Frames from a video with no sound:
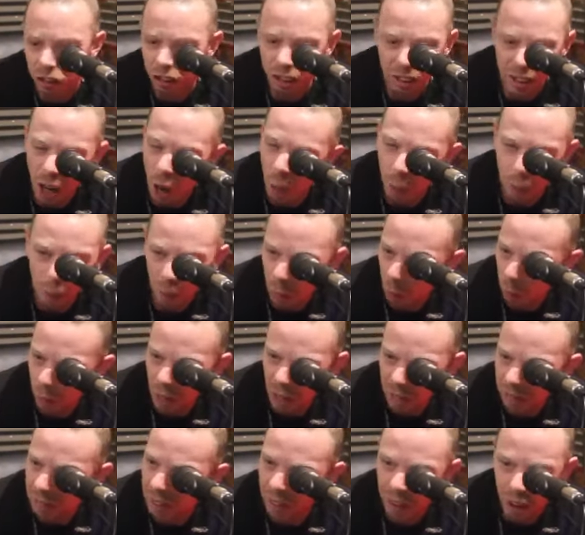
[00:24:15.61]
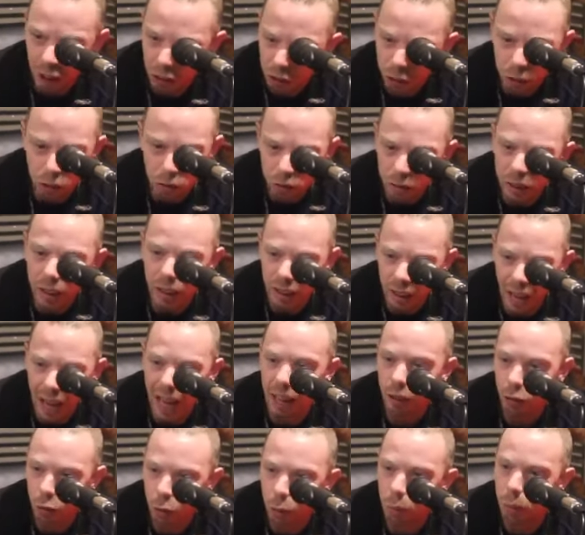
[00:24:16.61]
She dealt with all that thing, and she was a really
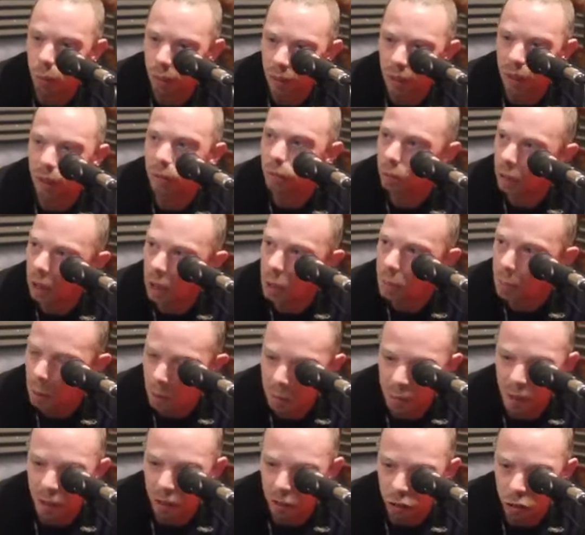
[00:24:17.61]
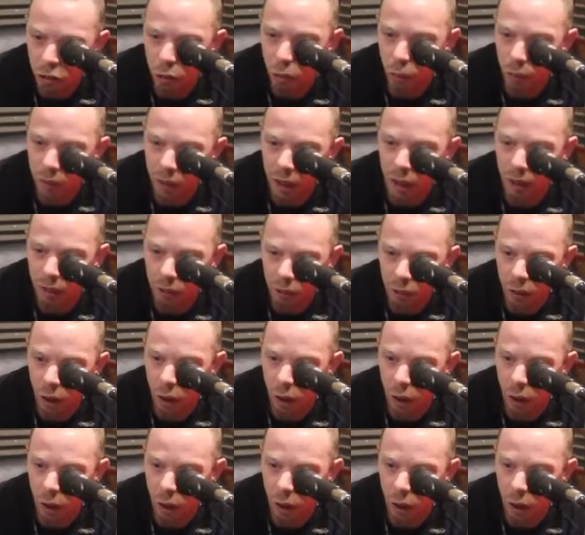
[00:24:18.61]
nice woman and really professional and that.